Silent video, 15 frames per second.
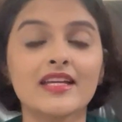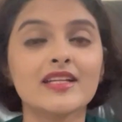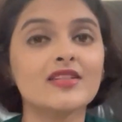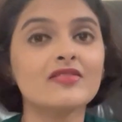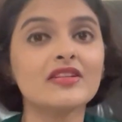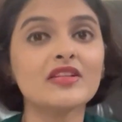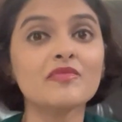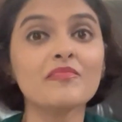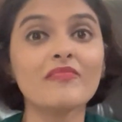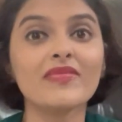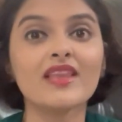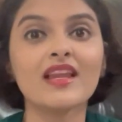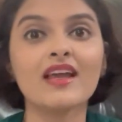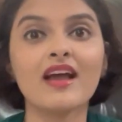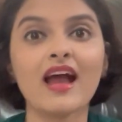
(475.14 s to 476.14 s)
even,
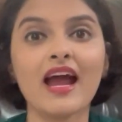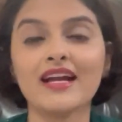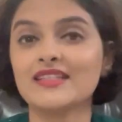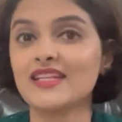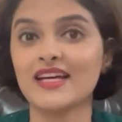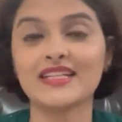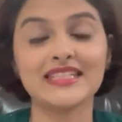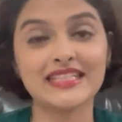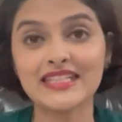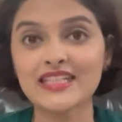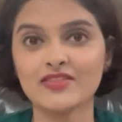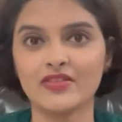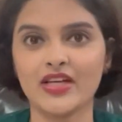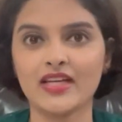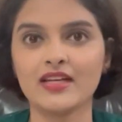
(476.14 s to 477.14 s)
and they are
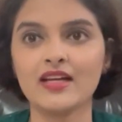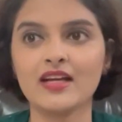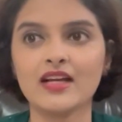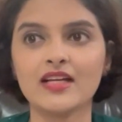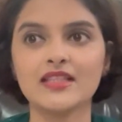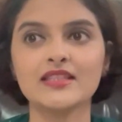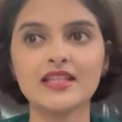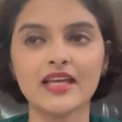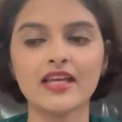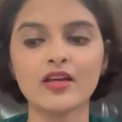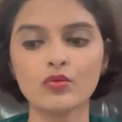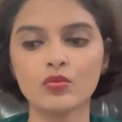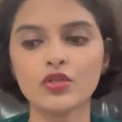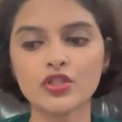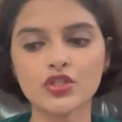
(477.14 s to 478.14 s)
grieving, they
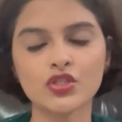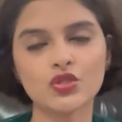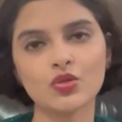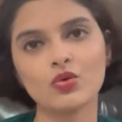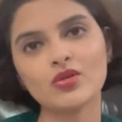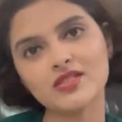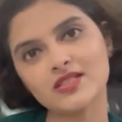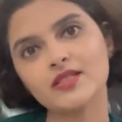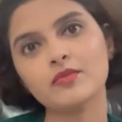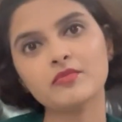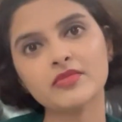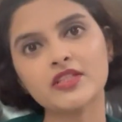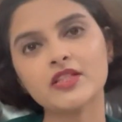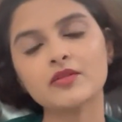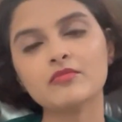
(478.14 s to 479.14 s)
would show
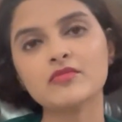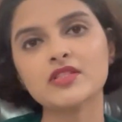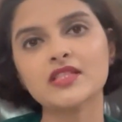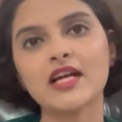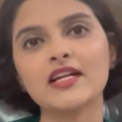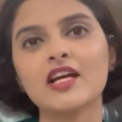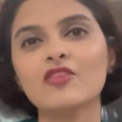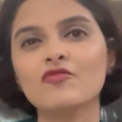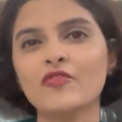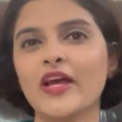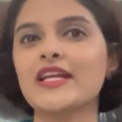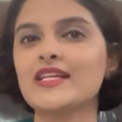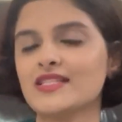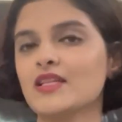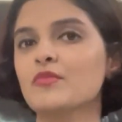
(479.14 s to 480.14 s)
symptoms that are
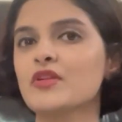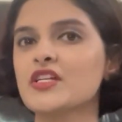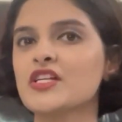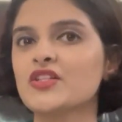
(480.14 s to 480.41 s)
very similar